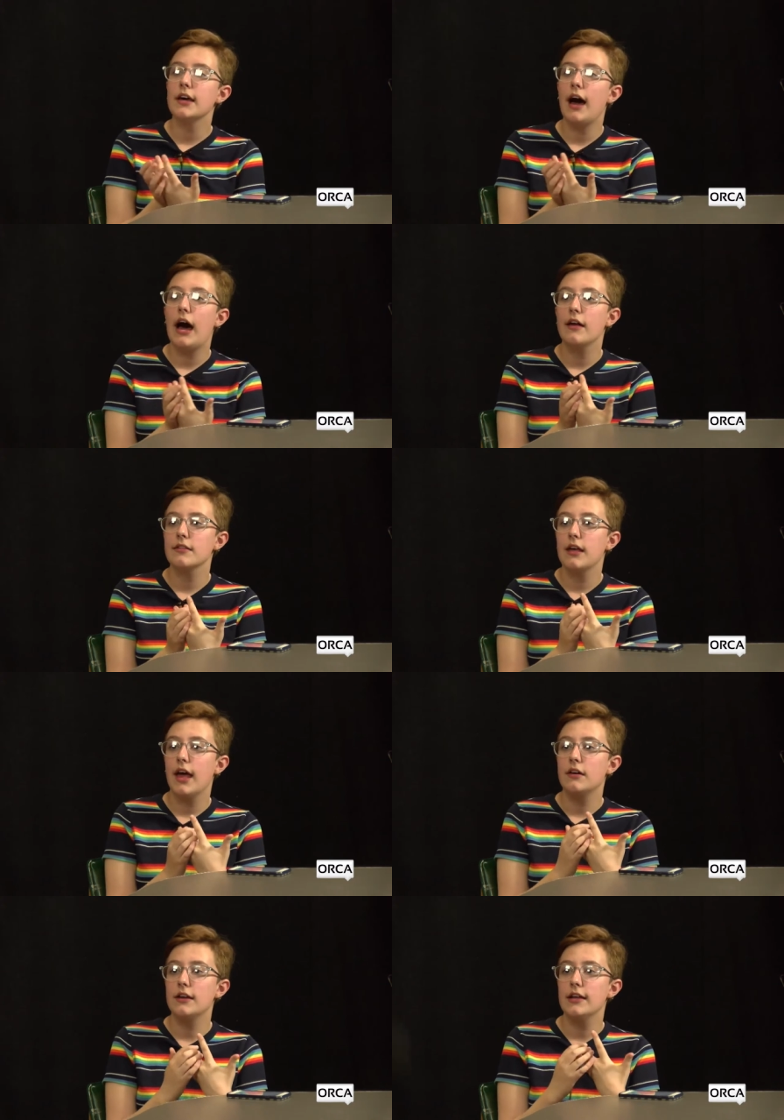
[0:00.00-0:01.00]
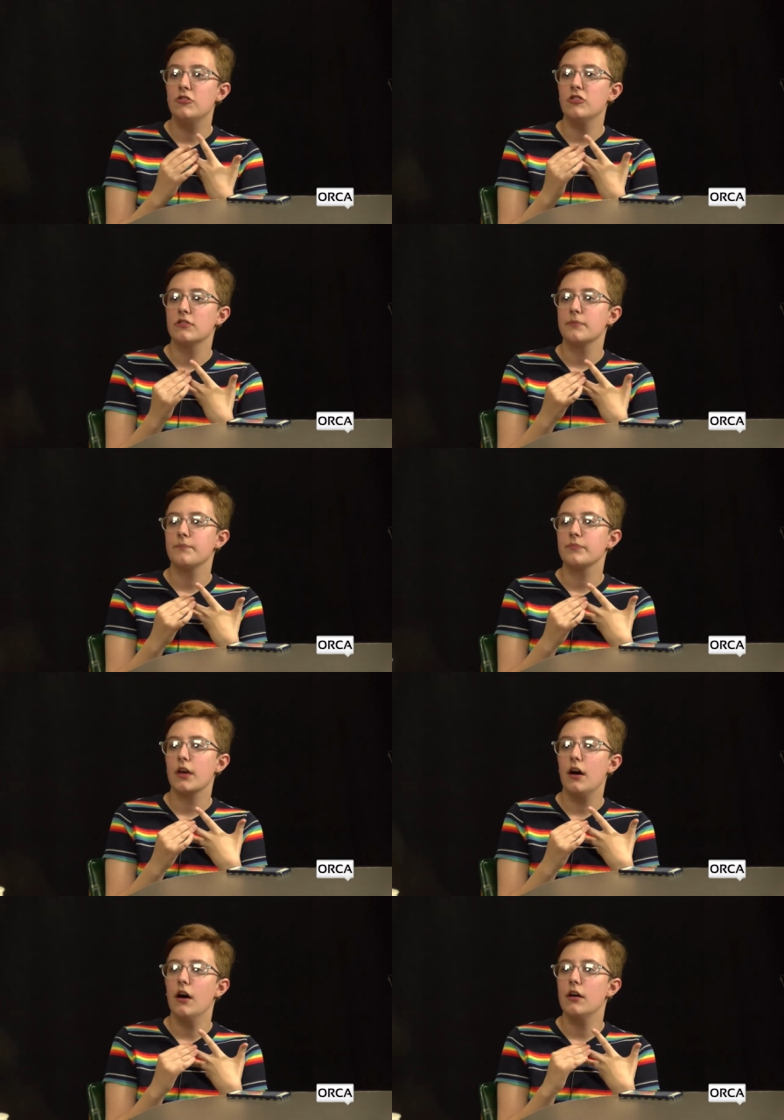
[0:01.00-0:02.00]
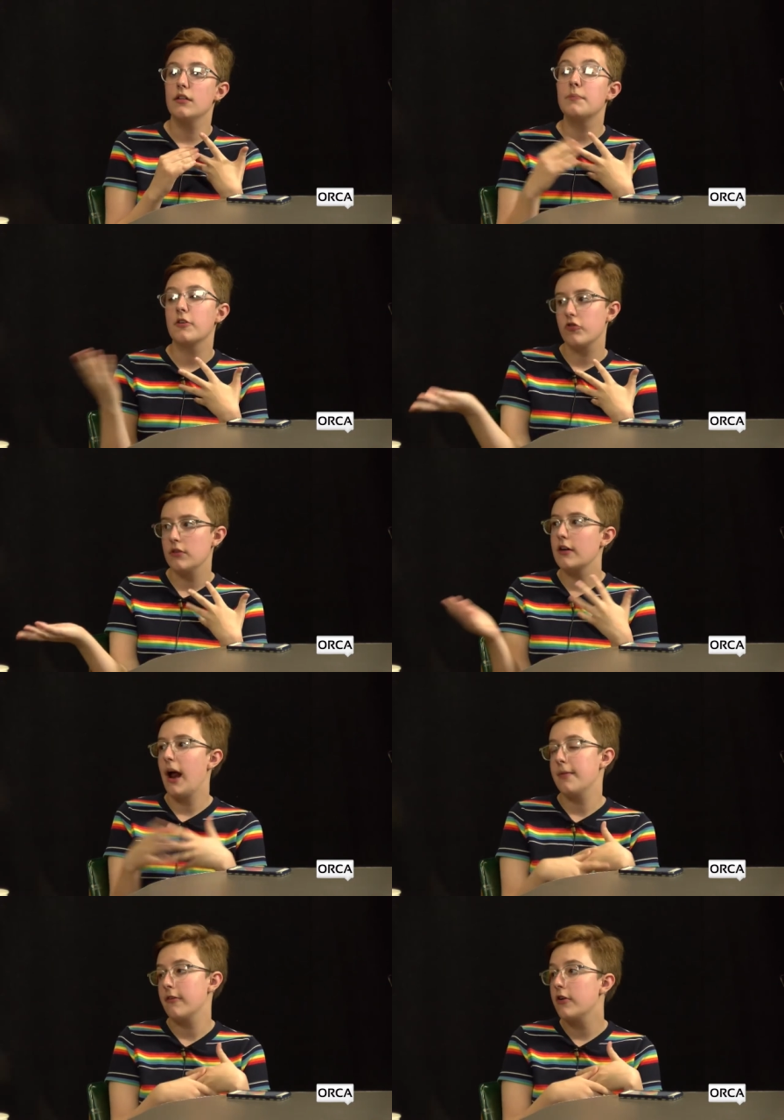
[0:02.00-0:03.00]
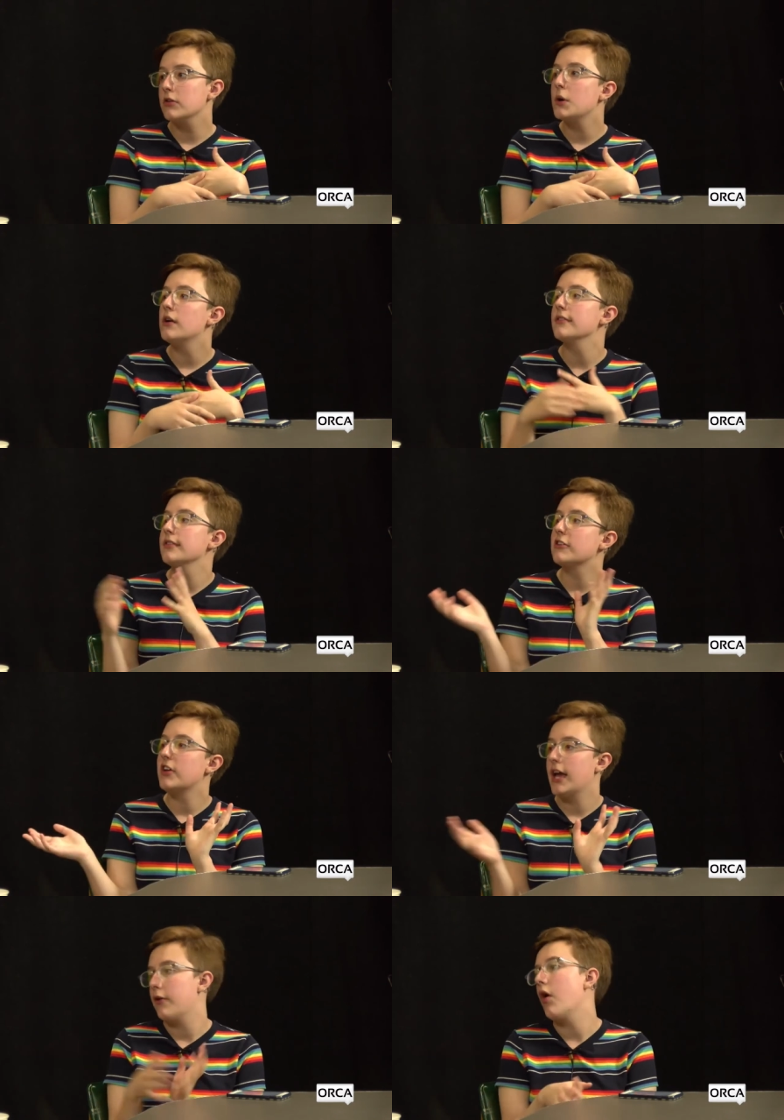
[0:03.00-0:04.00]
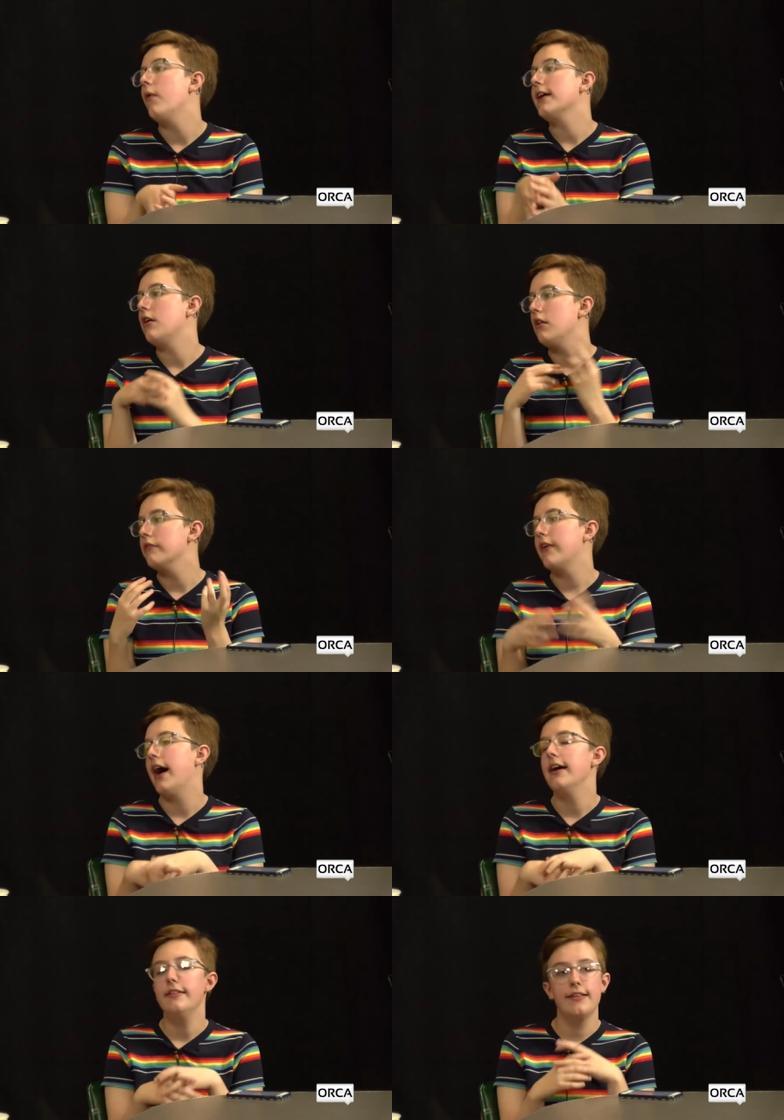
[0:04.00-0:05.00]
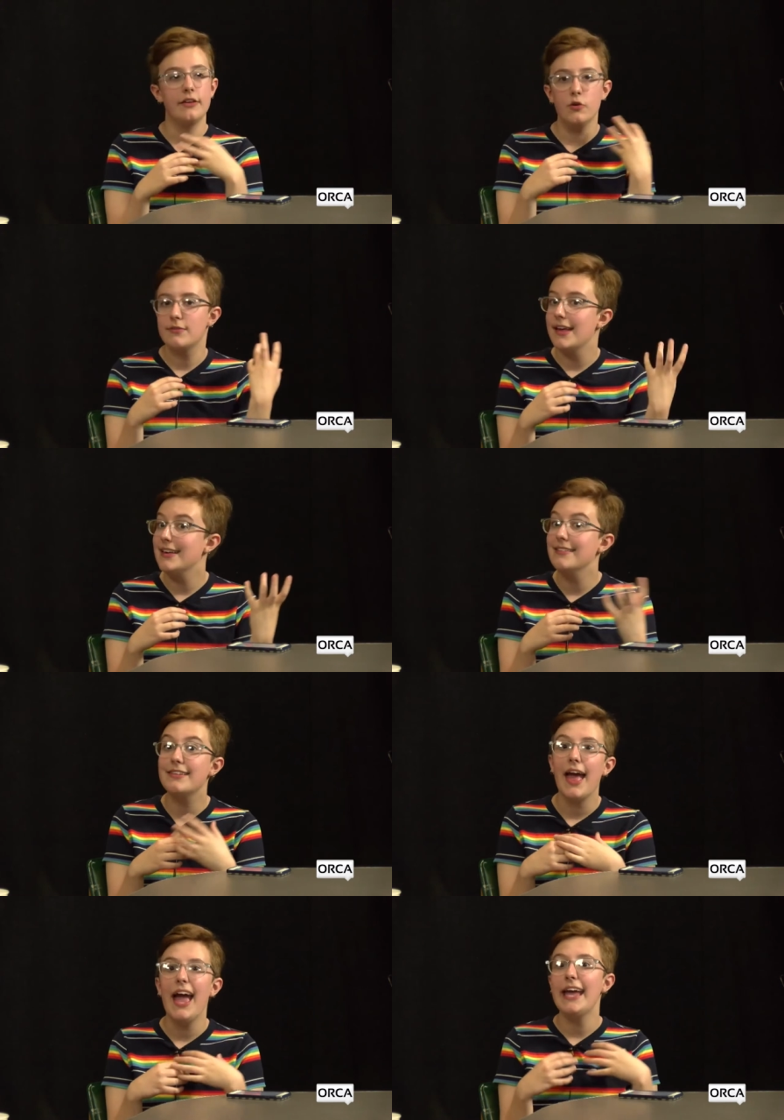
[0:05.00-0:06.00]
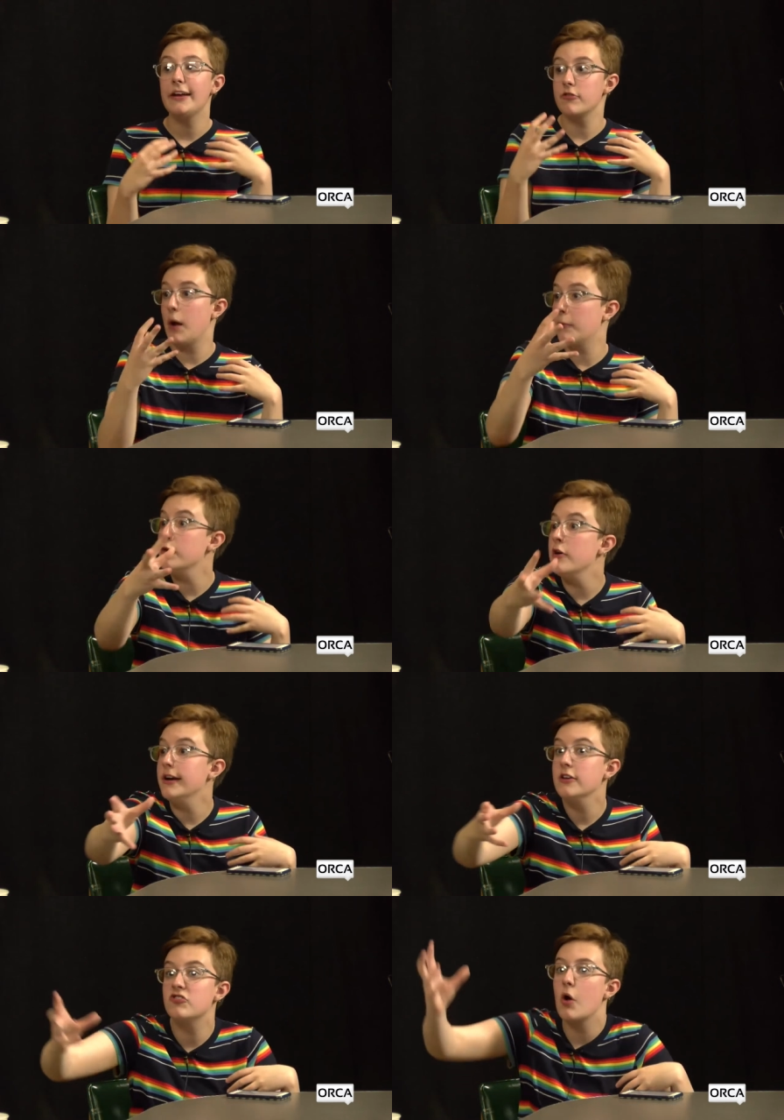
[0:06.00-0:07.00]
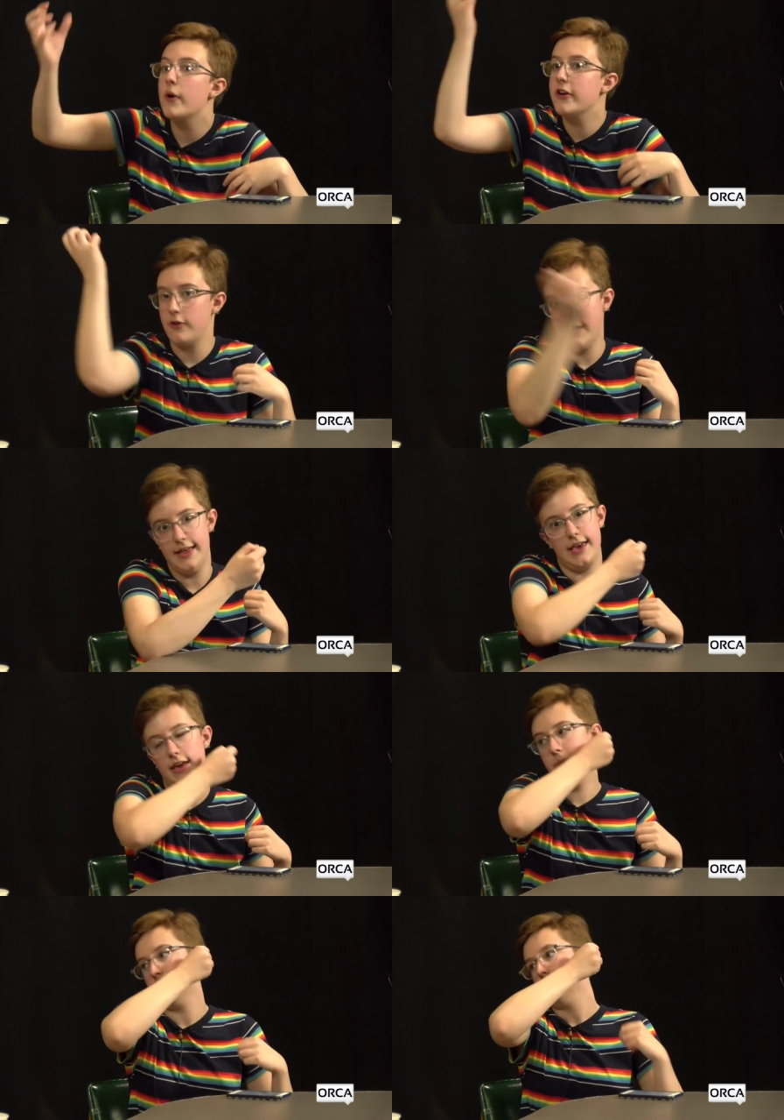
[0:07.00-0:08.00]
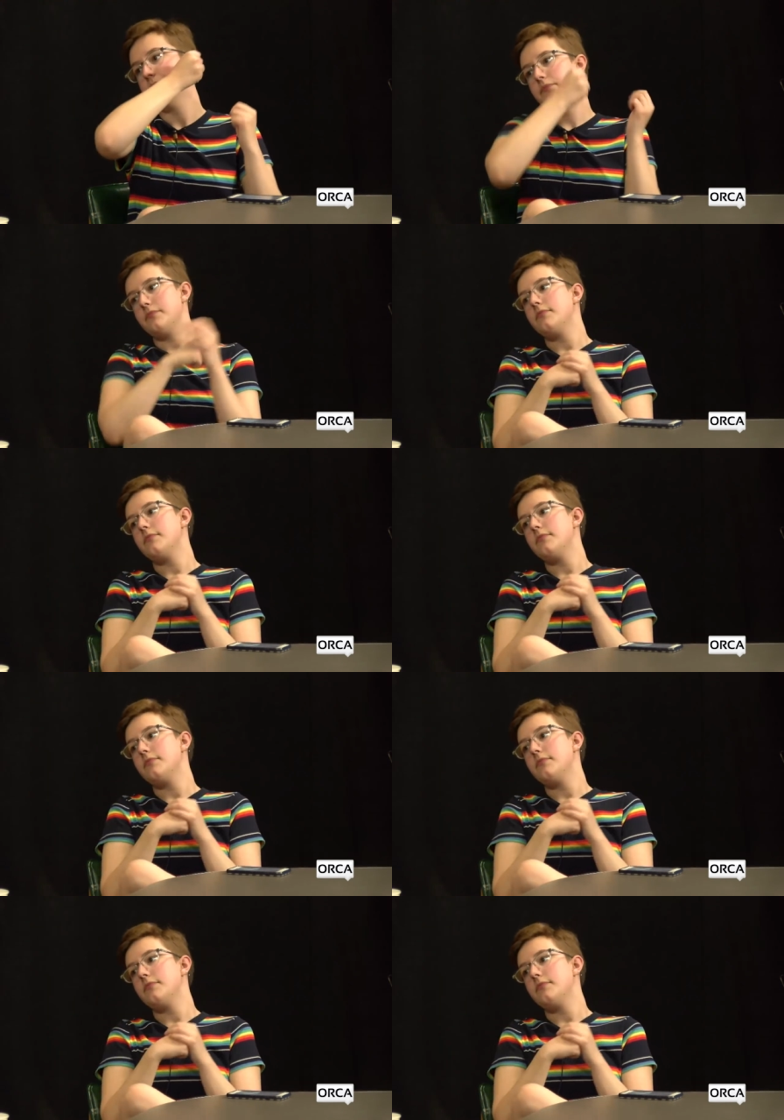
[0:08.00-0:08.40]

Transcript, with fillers: it, and it's just. Uh, especially like crimes of Grindelwald and like J.K. Rowling and all of that. It's like you say he's gay. Here's an opportunity to show it. You're not taking it. Yeah.